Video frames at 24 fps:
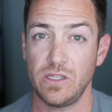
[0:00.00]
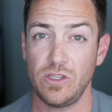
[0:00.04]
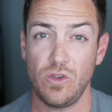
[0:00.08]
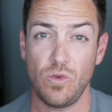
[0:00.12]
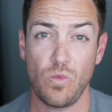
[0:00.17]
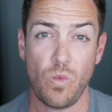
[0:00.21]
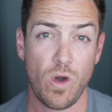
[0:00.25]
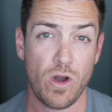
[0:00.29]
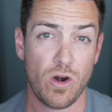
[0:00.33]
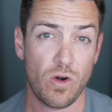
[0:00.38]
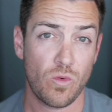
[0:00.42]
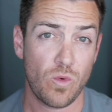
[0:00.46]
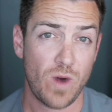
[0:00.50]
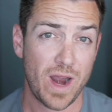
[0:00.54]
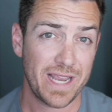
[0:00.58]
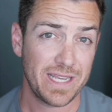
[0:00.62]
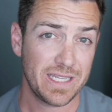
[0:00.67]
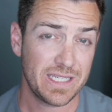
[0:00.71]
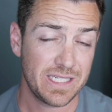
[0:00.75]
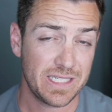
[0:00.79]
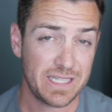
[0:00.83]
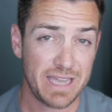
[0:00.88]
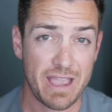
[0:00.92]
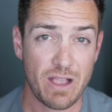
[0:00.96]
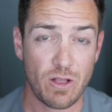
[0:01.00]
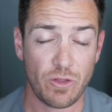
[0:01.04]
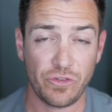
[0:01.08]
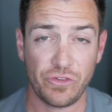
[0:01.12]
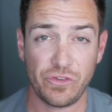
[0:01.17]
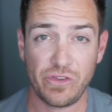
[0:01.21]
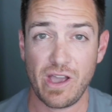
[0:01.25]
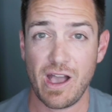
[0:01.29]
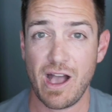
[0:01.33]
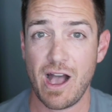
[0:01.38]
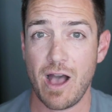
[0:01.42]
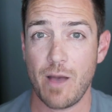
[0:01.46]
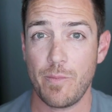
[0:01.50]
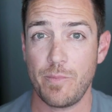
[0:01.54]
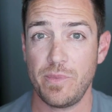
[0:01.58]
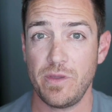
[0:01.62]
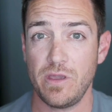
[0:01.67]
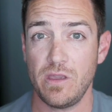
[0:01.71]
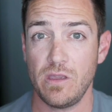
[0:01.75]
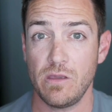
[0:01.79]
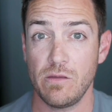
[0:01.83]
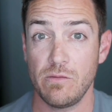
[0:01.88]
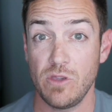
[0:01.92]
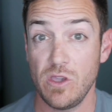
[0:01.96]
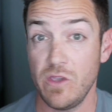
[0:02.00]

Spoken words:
you want to write sales copy,